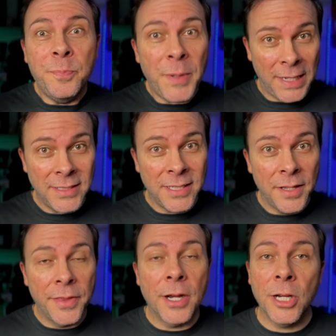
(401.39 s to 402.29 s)
but
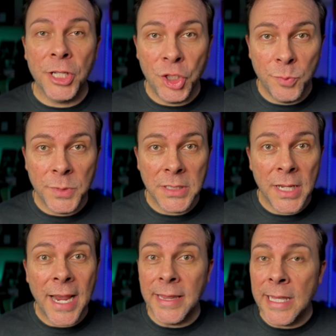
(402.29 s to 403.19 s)
they're a human
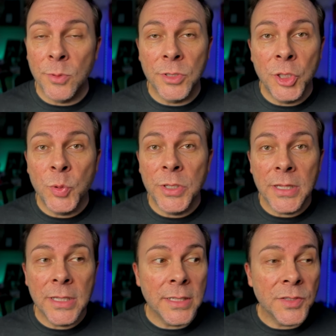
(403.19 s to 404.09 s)
and they were
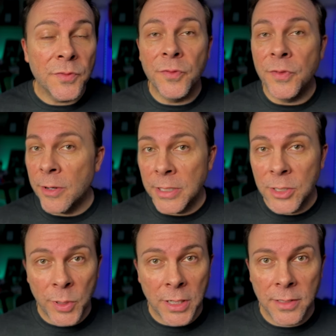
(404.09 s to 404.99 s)
doing this very
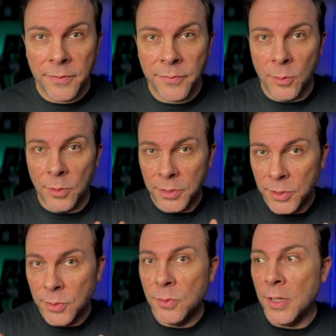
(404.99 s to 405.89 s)
quickly for
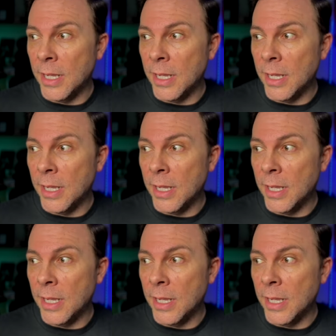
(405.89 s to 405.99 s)
you